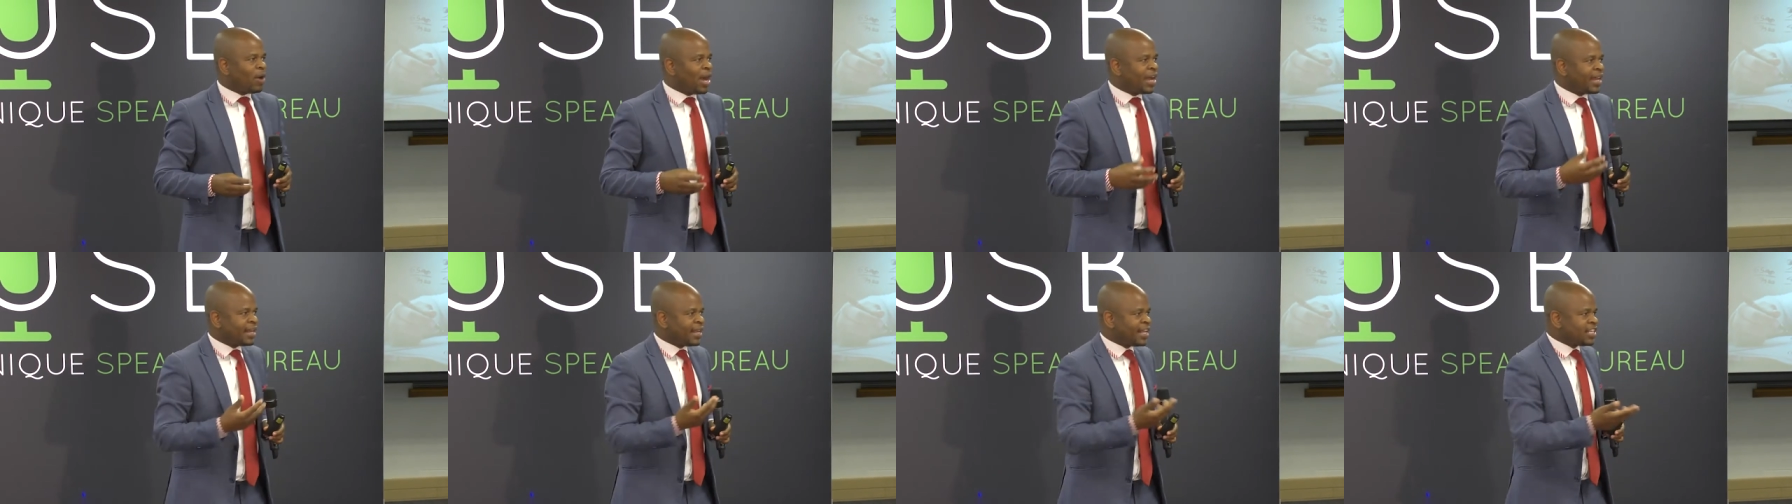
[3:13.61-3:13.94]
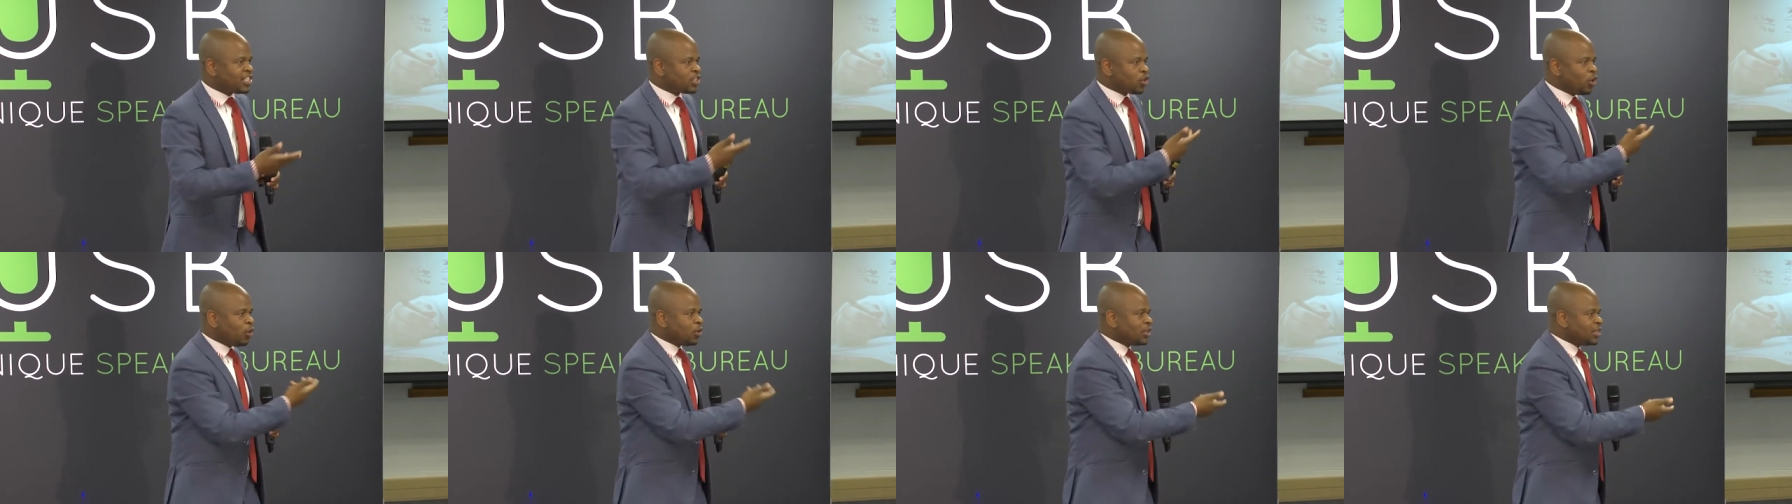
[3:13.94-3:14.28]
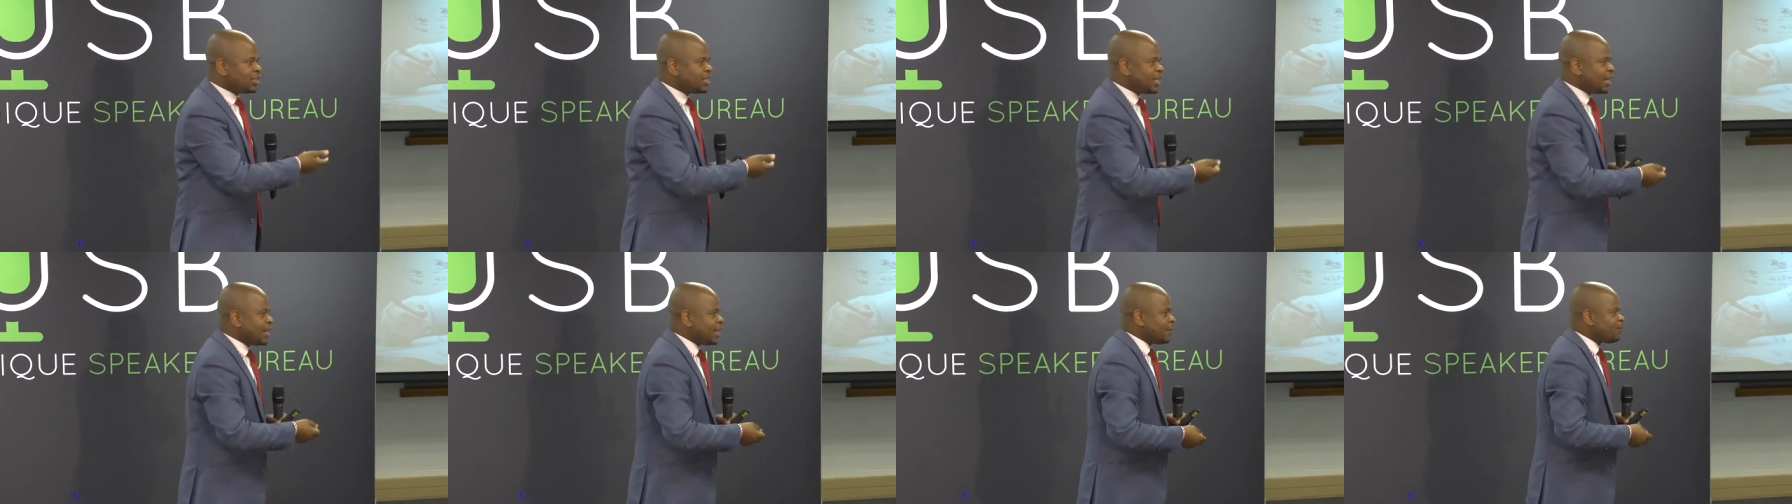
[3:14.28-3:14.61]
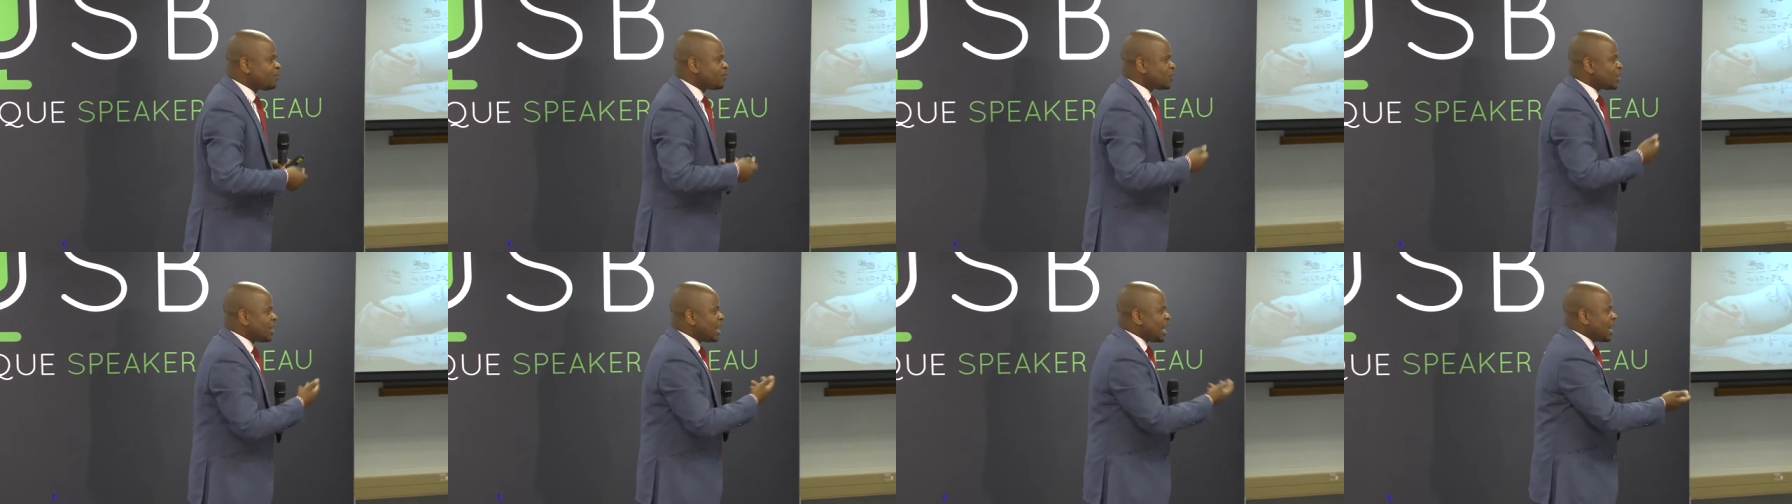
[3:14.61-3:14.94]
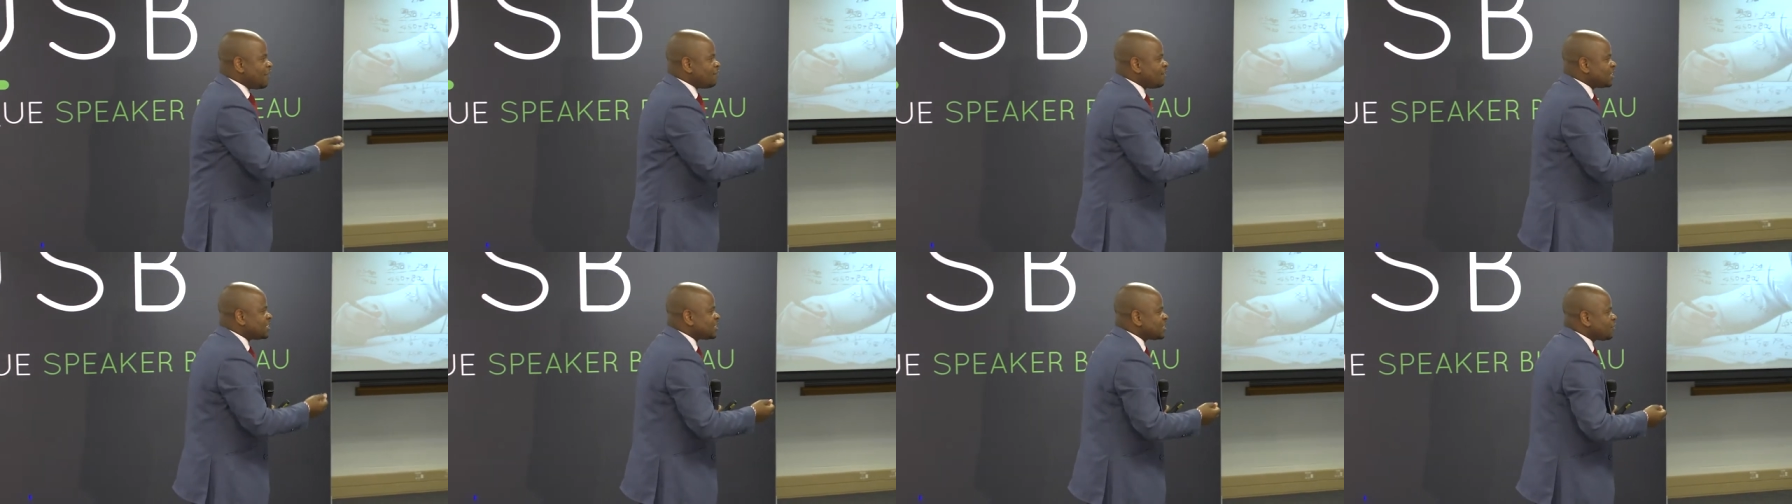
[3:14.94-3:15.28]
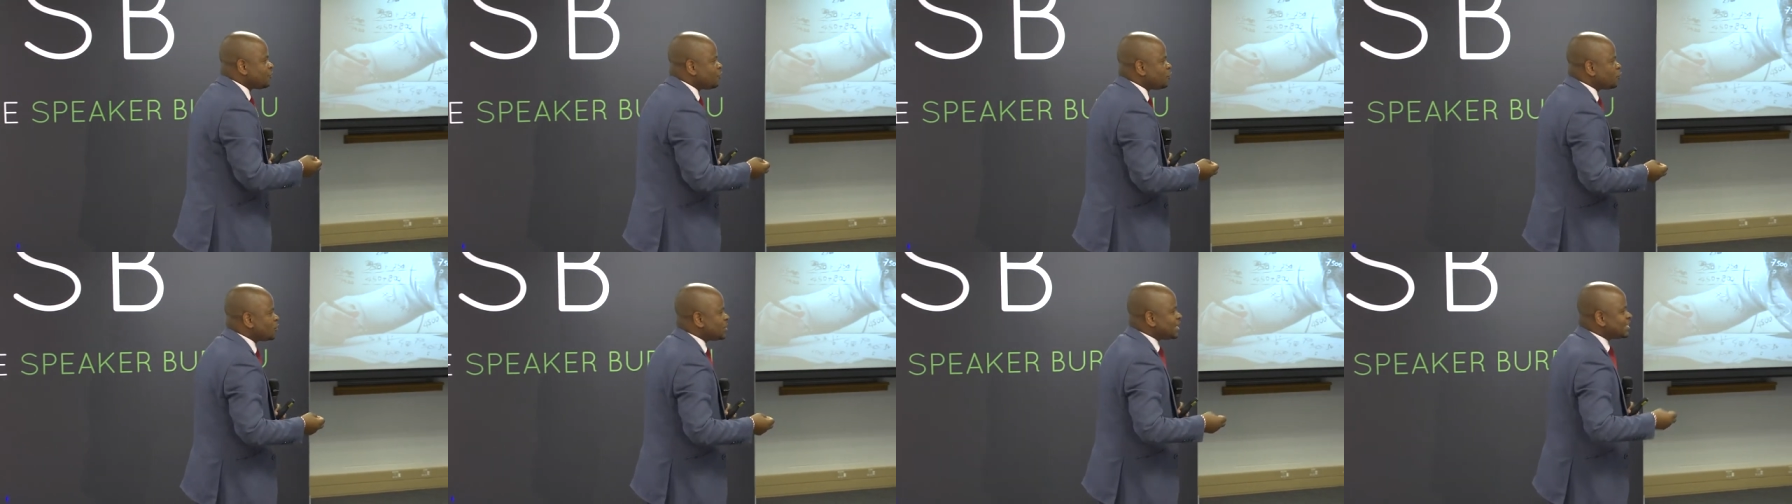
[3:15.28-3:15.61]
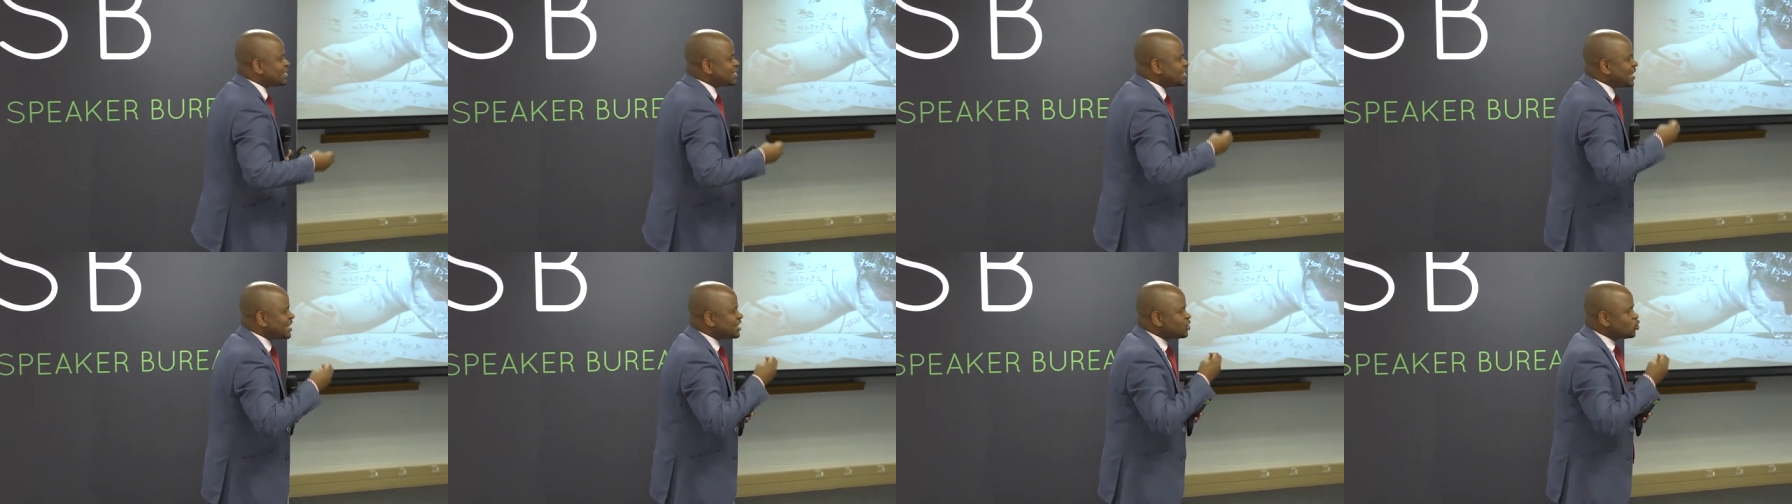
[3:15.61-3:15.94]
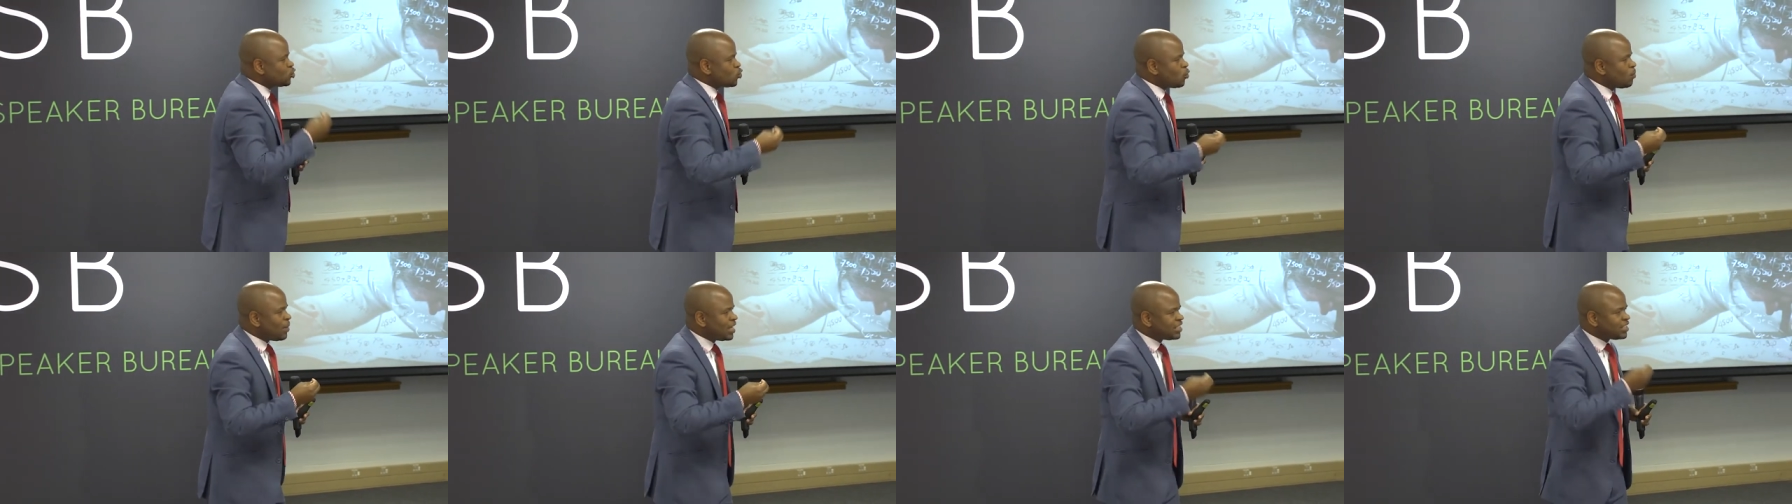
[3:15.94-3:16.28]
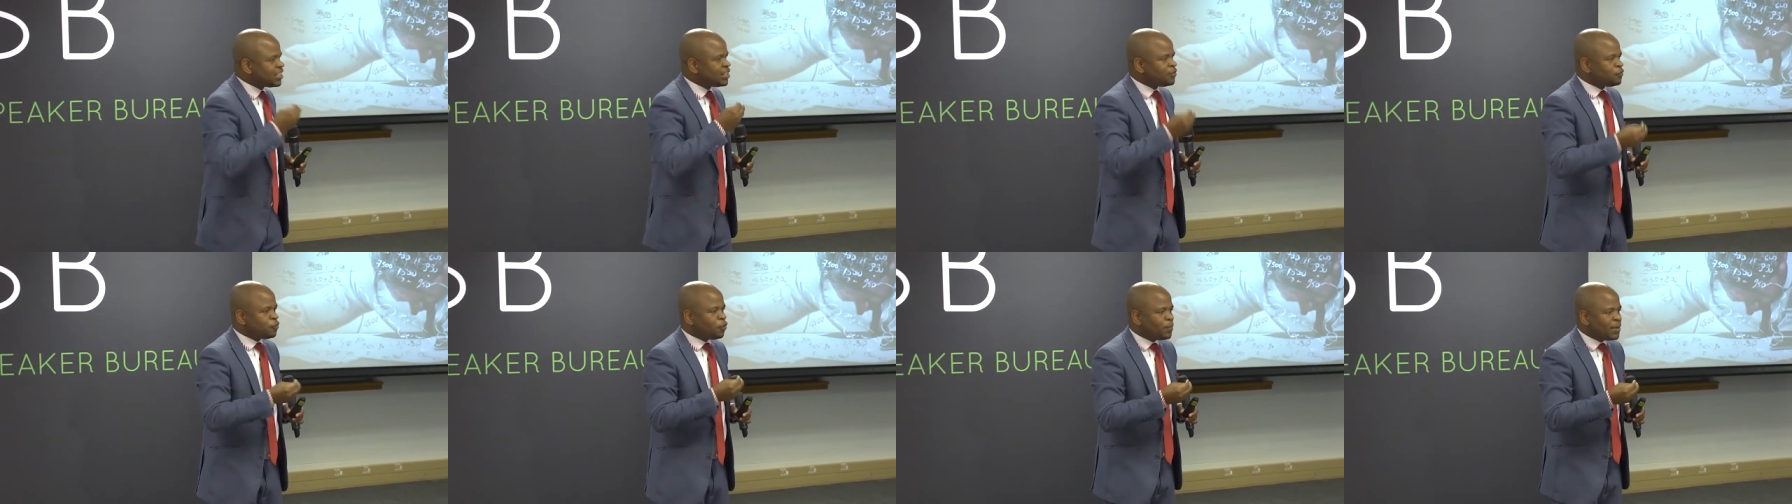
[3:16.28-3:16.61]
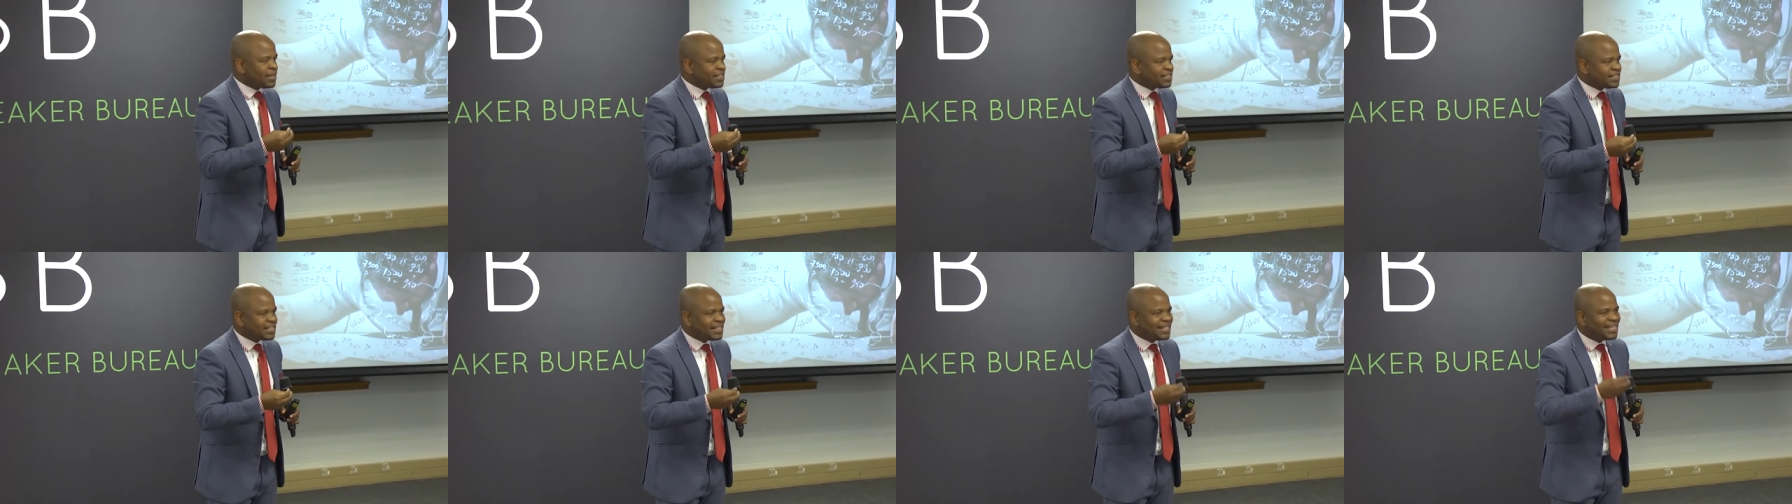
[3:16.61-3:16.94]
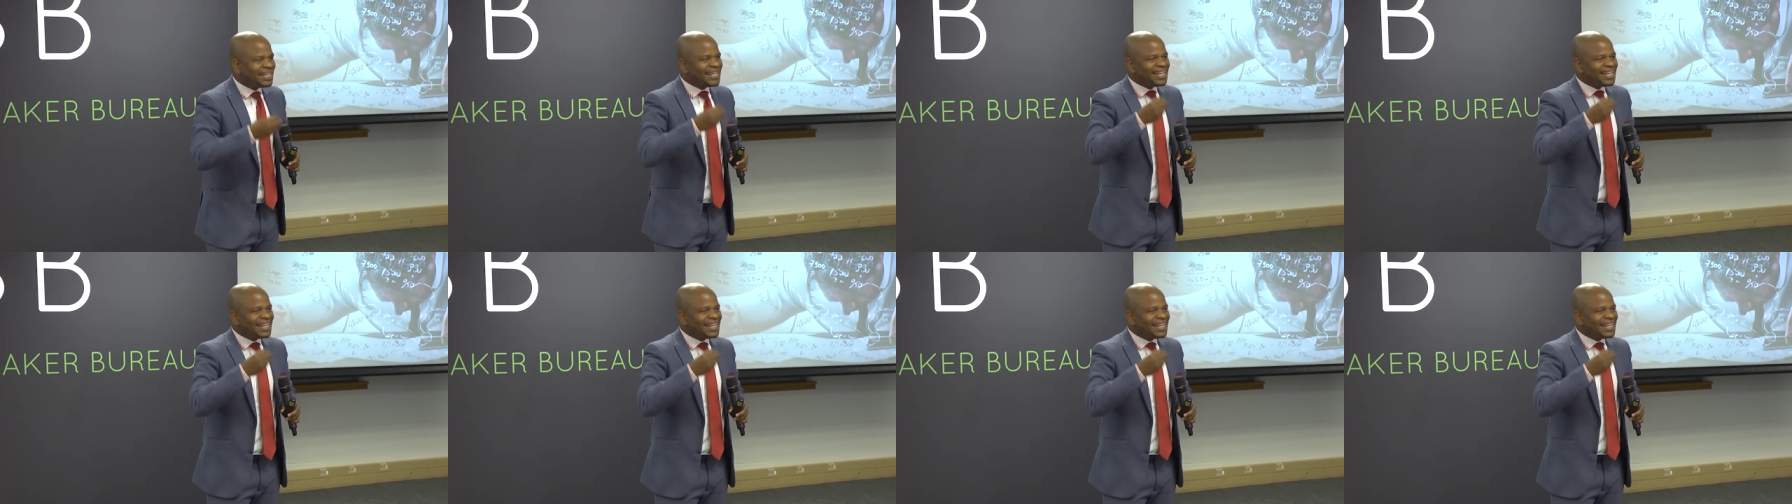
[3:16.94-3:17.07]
I read on the Harvard Review that there's too much information